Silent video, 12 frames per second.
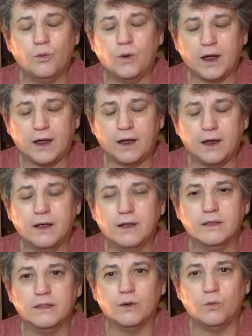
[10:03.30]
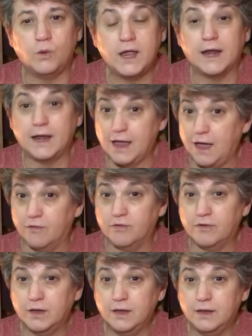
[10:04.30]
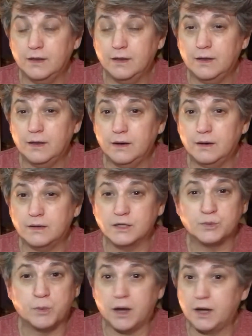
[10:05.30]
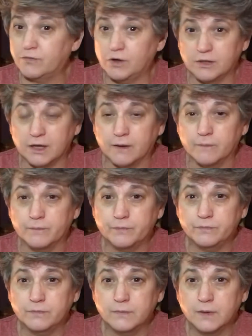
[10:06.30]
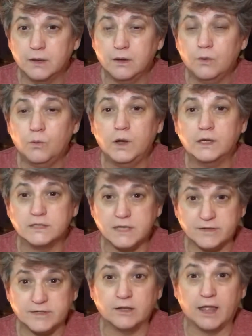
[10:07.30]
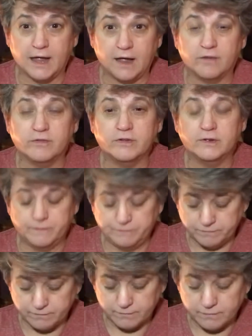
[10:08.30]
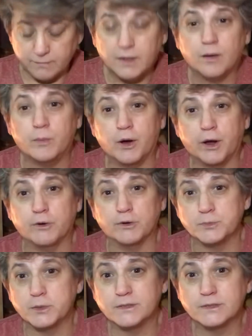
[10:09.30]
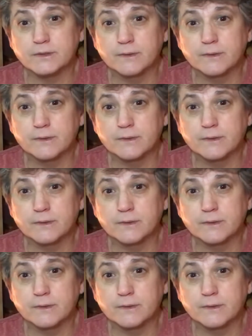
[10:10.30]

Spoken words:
way that we can have, despite everything, we can still have a Merry Christmas.